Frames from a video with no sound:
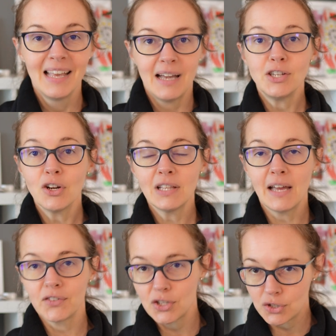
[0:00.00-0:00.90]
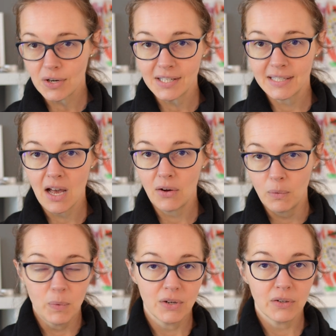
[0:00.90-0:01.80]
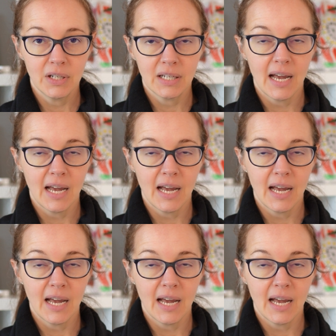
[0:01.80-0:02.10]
and you're left stressed out wondering,